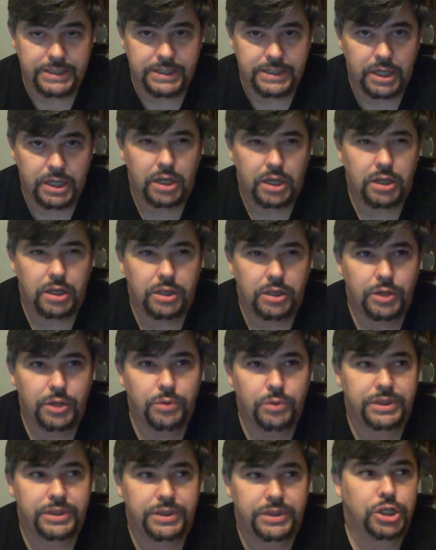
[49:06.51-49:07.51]
Although the
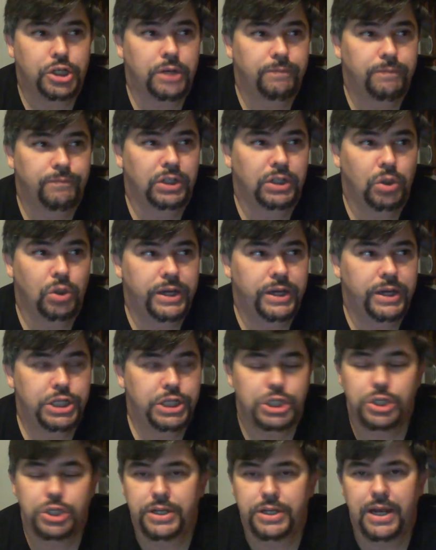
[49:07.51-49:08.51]
term Valois should
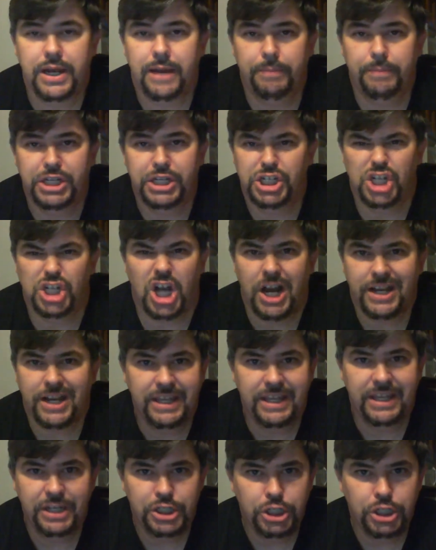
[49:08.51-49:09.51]
not be shocking
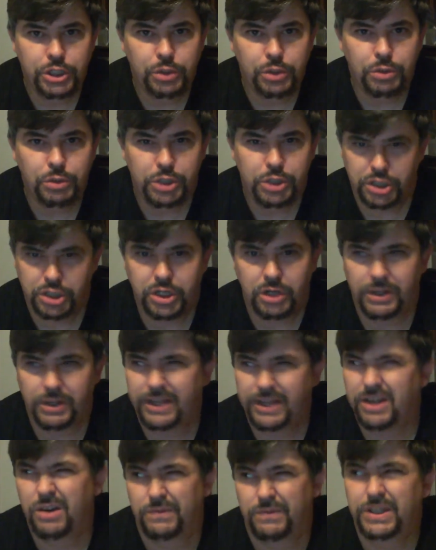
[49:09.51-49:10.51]
to you. You should go like, oh,
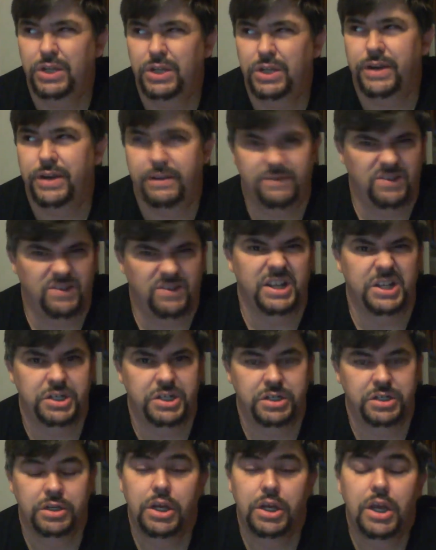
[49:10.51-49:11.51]
Valois, French.
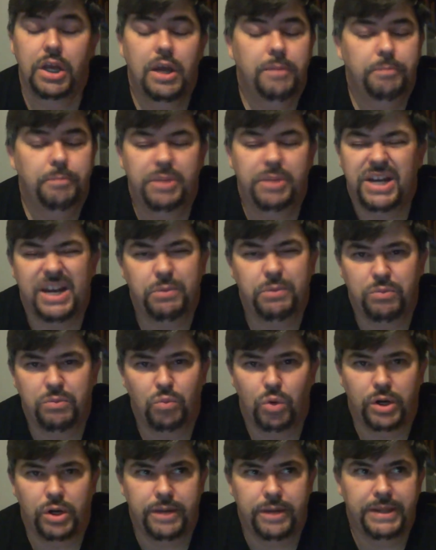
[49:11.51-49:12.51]
But I wouldn't
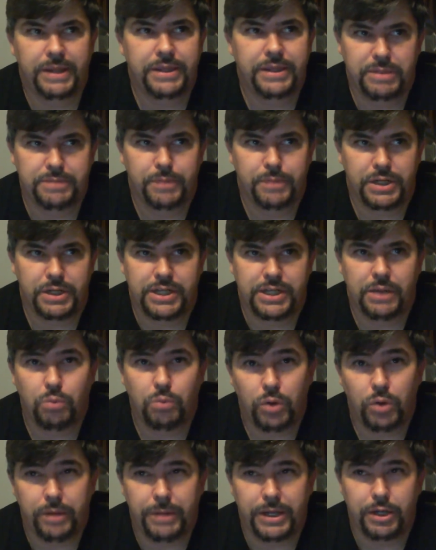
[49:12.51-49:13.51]
worry about them as much as I
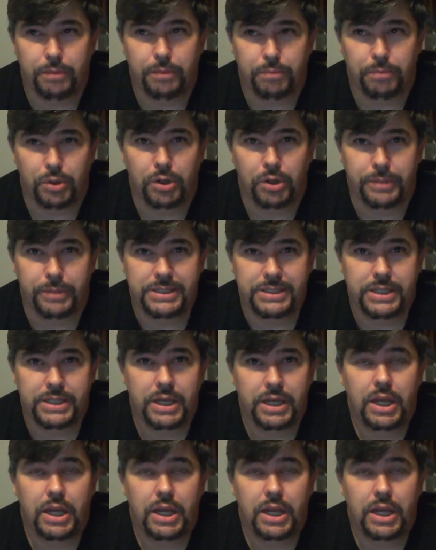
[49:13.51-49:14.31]
worry about your Bourbons.